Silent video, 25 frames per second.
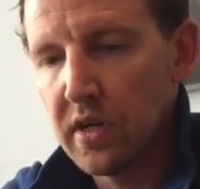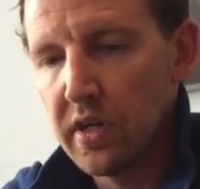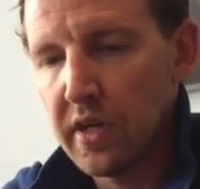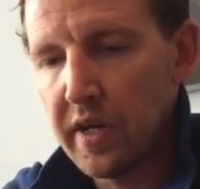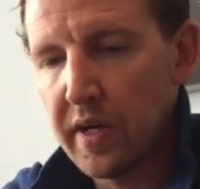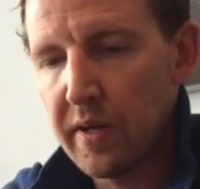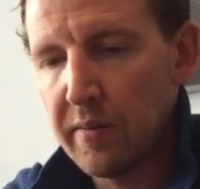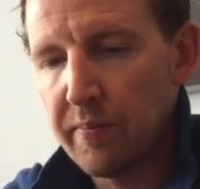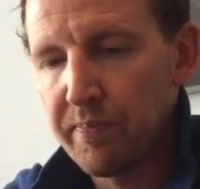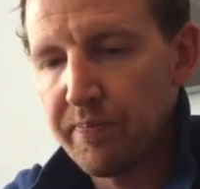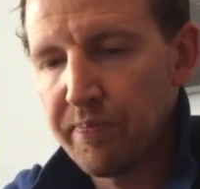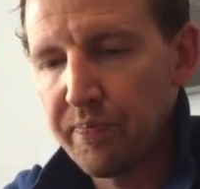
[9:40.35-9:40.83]

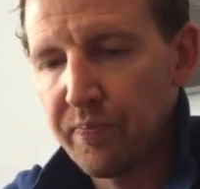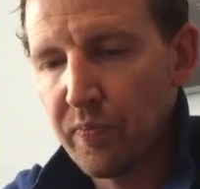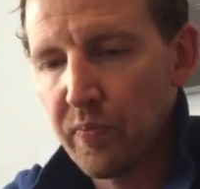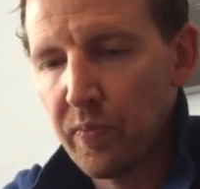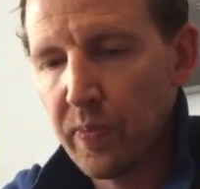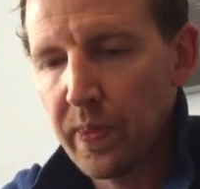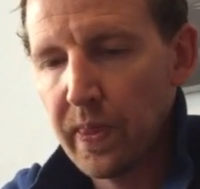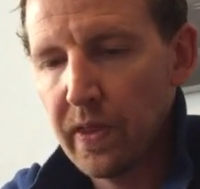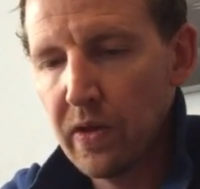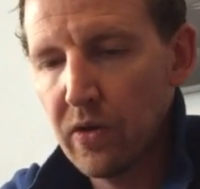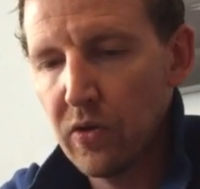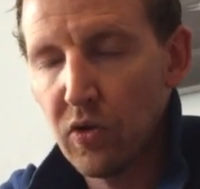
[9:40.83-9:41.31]
Um,
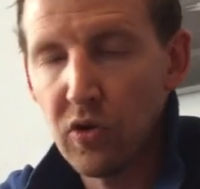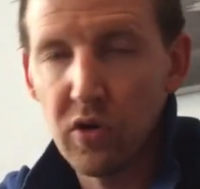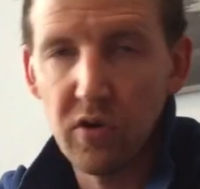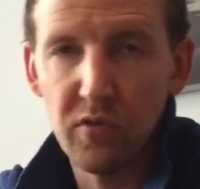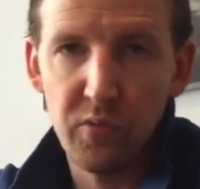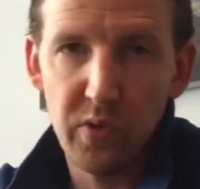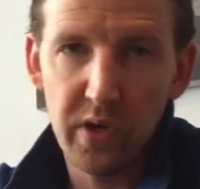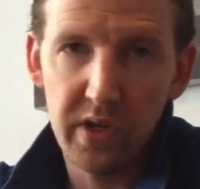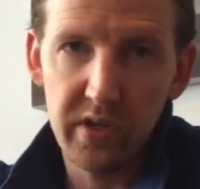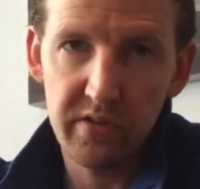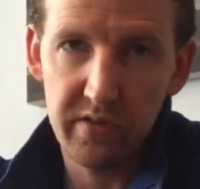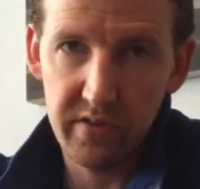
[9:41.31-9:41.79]
all
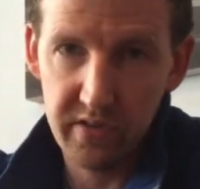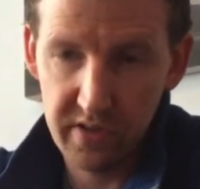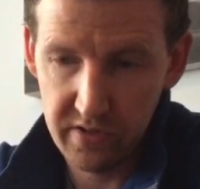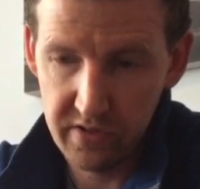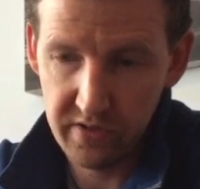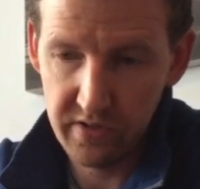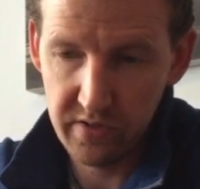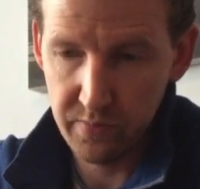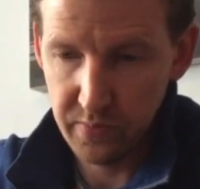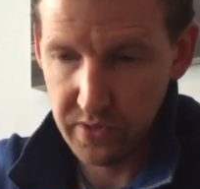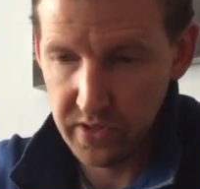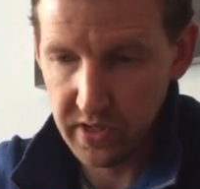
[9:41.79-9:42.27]
of which
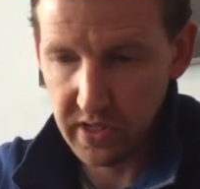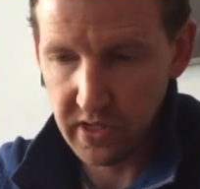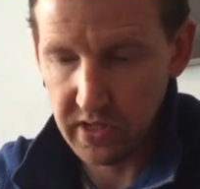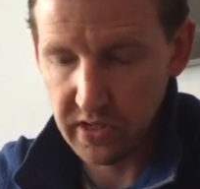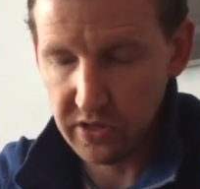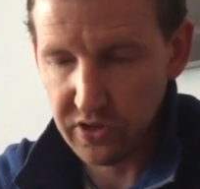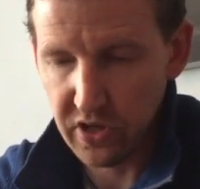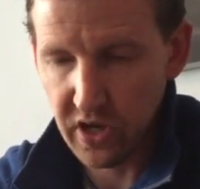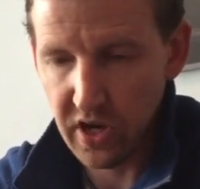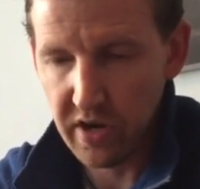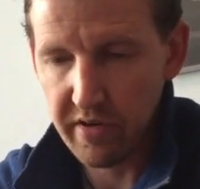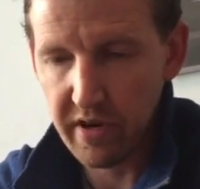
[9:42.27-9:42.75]
this
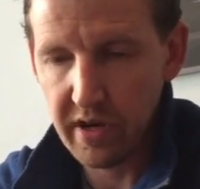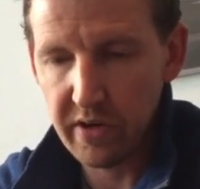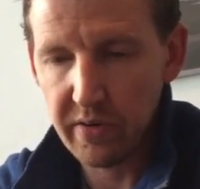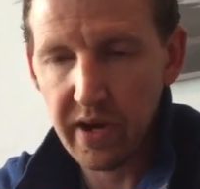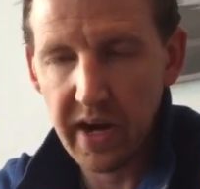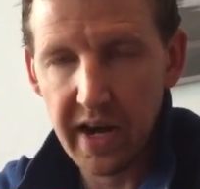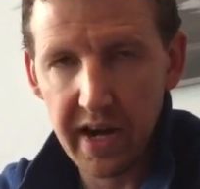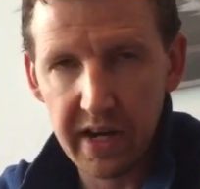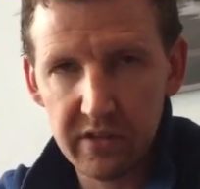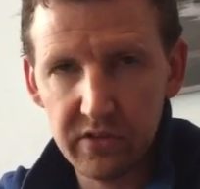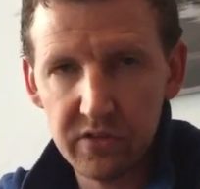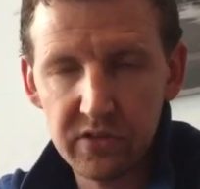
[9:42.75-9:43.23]
particular gyro
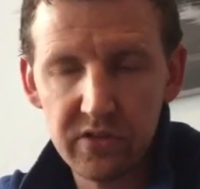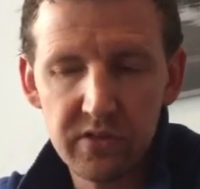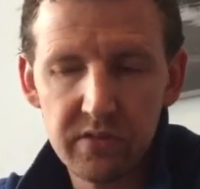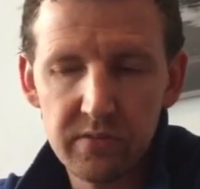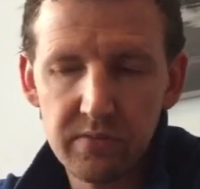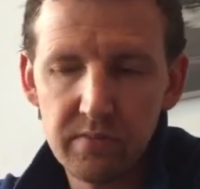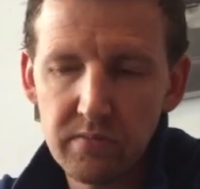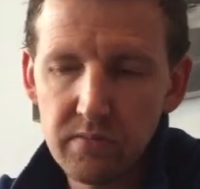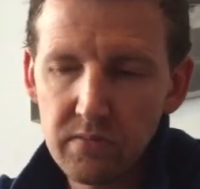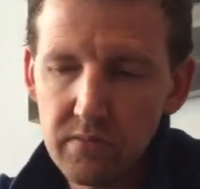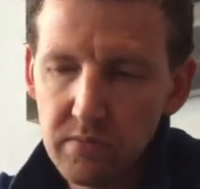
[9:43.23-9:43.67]
has.